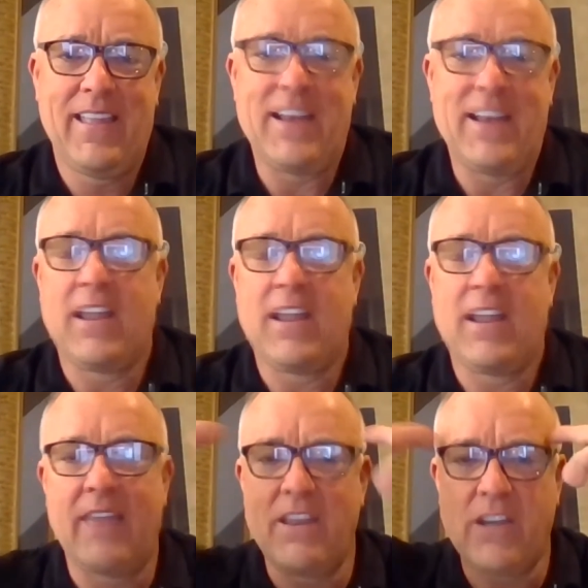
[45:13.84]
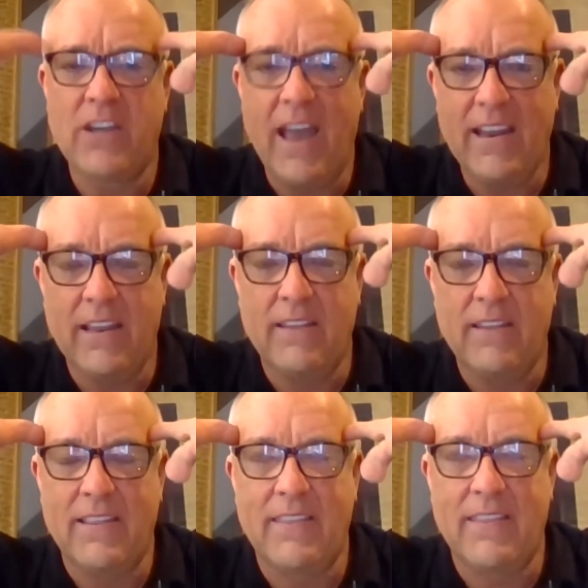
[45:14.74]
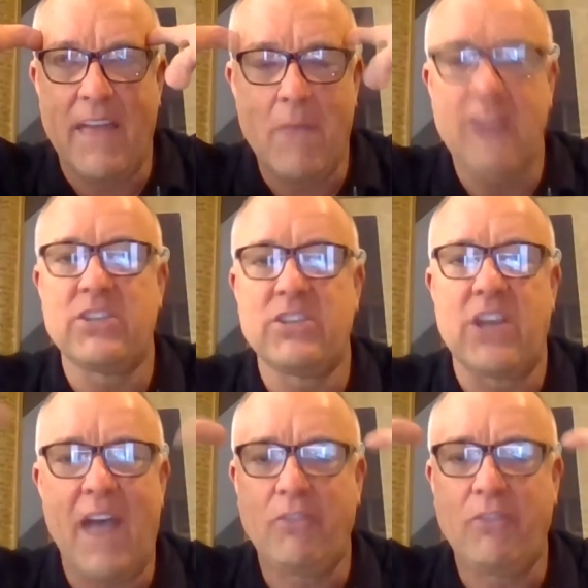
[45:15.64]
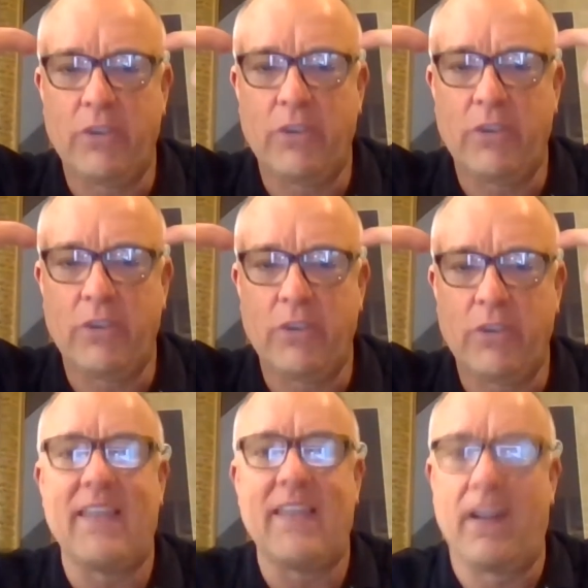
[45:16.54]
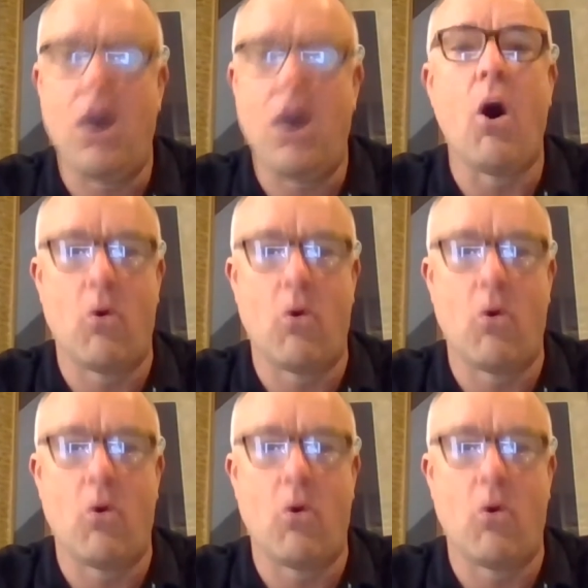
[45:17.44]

And that mindset, you have to let that go.